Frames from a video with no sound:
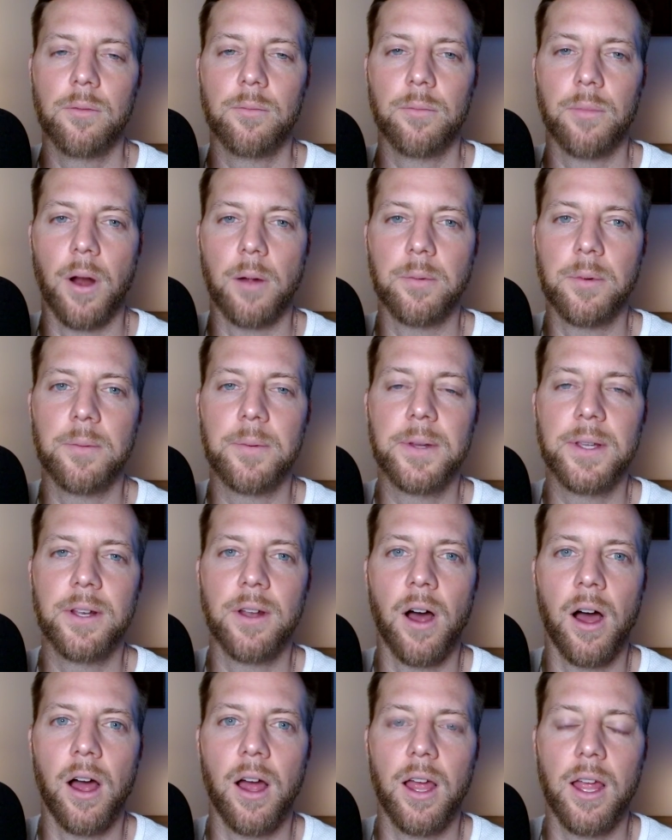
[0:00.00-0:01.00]
Probably
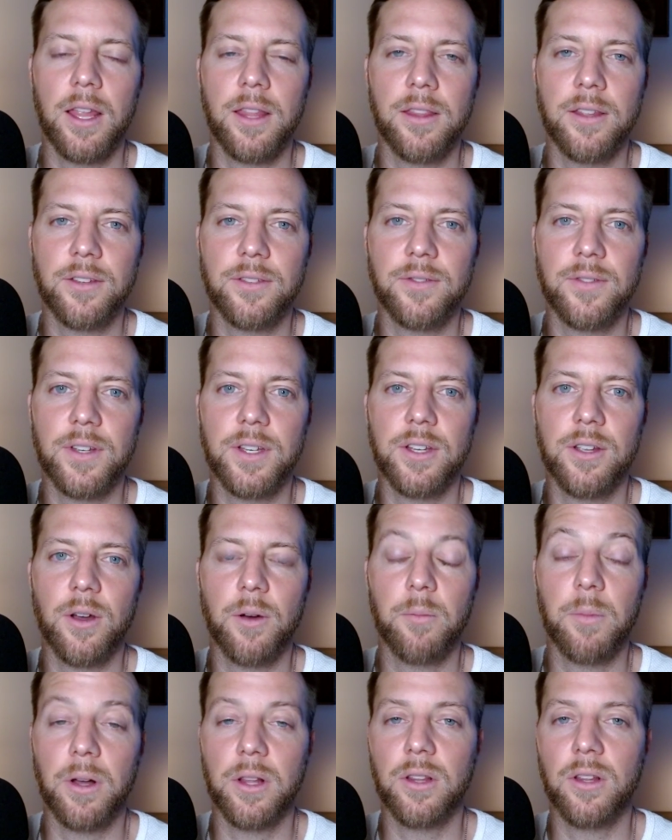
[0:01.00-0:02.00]
not in this
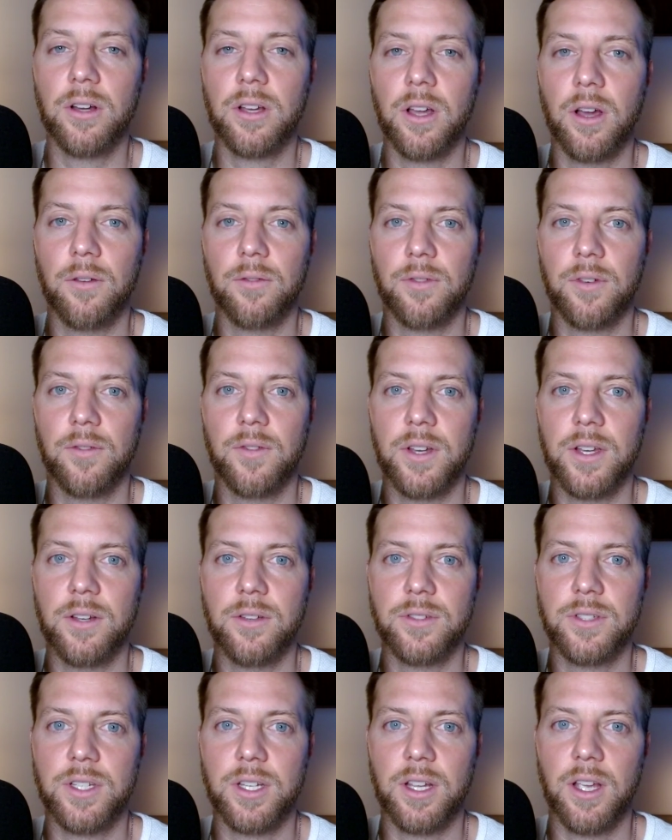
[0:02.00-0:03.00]
video, but look out for
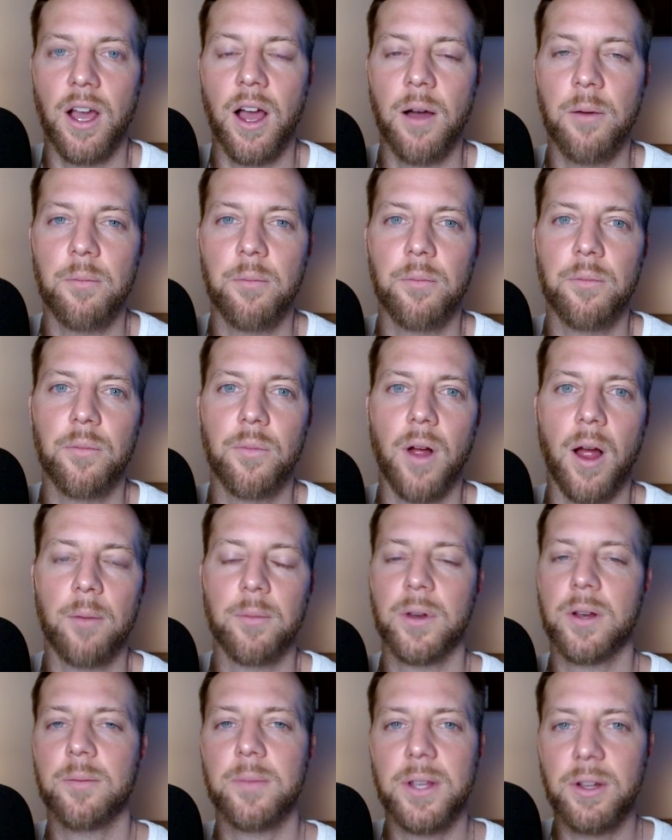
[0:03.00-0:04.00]
videos to come. I'm
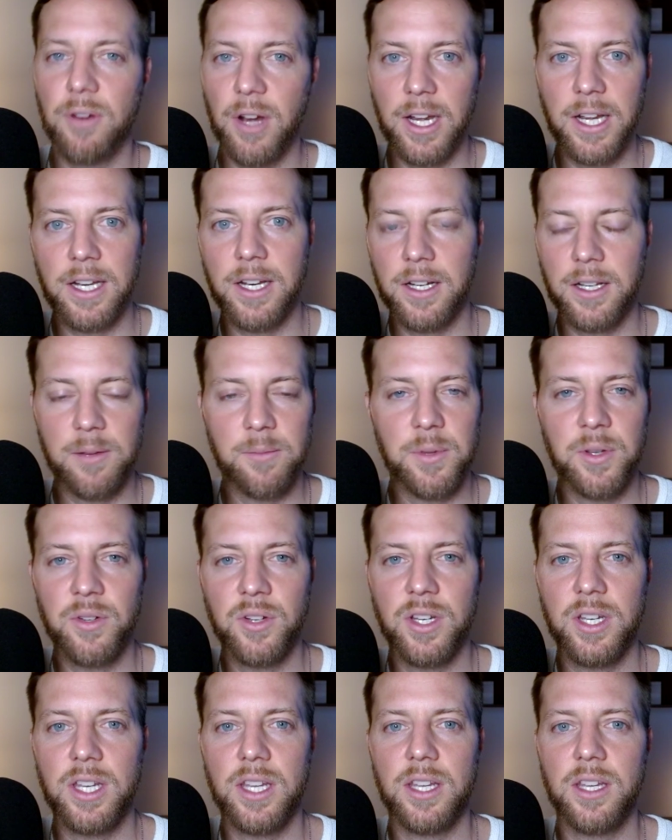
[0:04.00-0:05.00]
going to be creating a
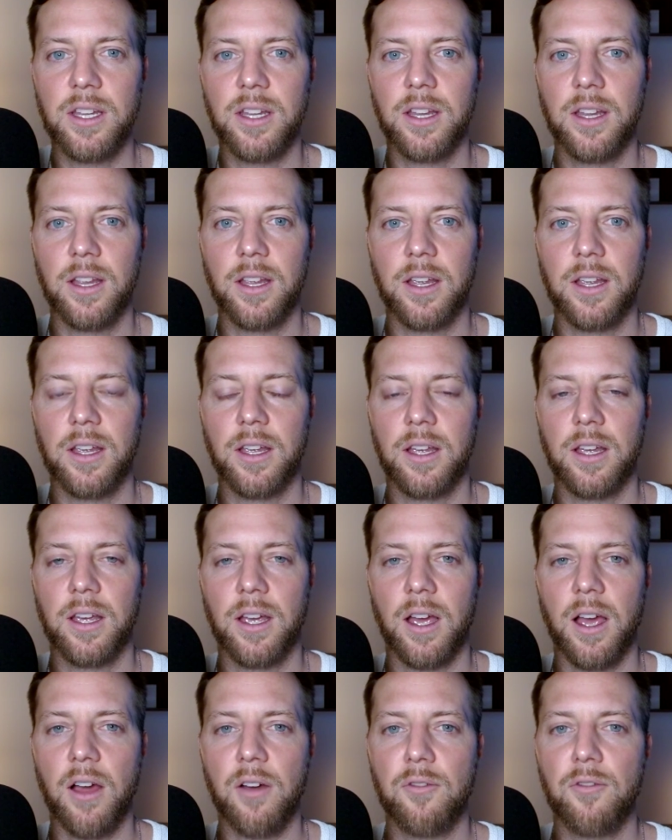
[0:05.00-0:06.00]
community
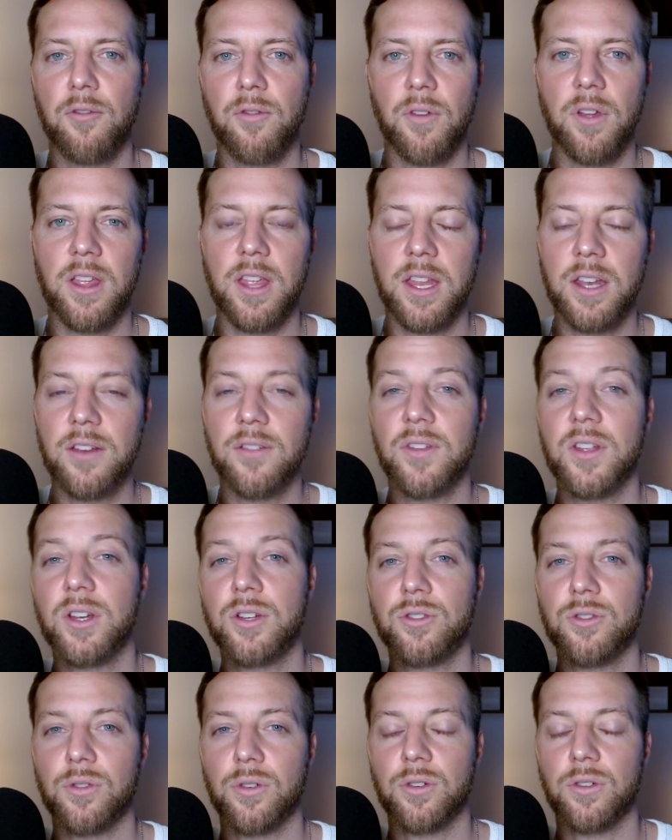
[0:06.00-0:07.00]
of
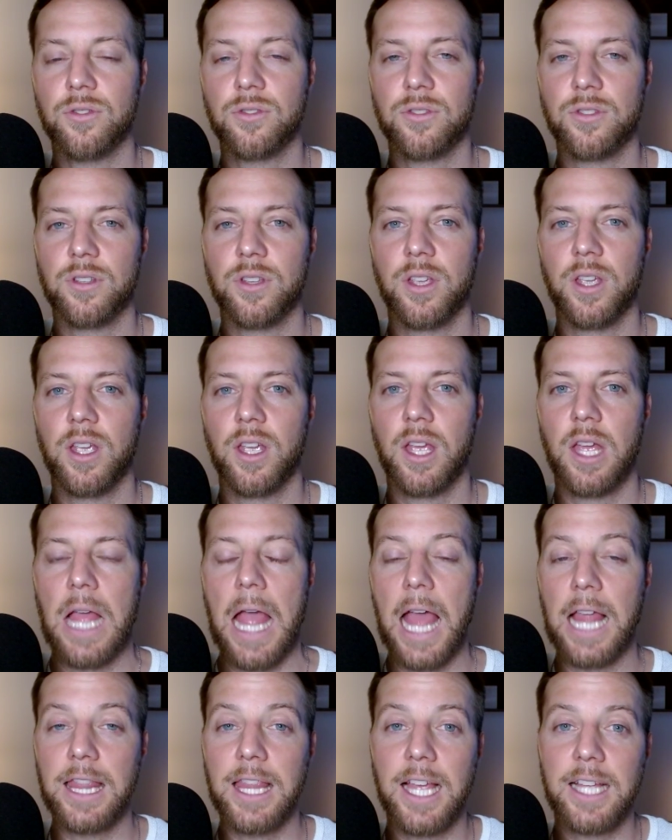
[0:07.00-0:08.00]
individuals,
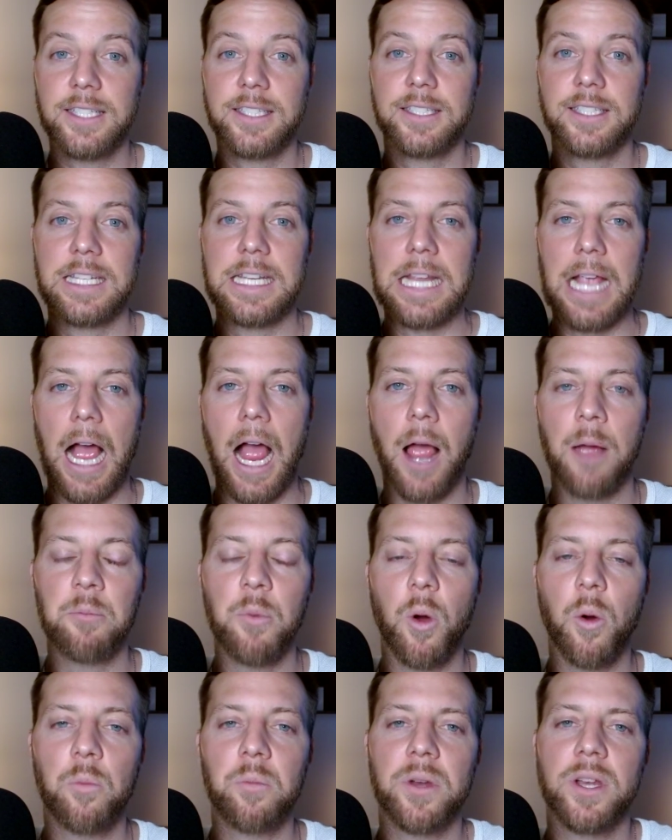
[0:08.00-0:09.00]
and let's see,
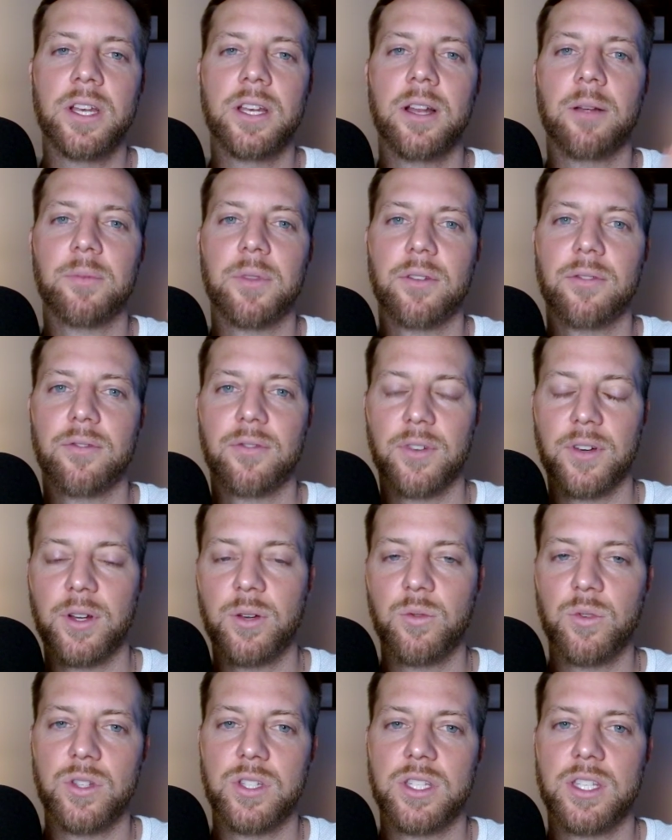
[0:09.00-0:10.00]
I'm opening up the
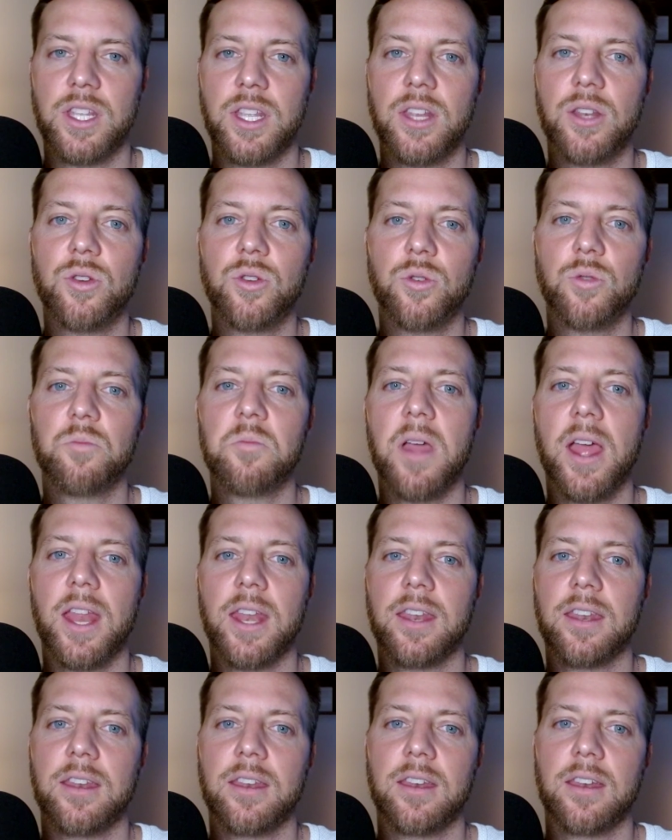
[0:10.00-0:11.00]
frequency to men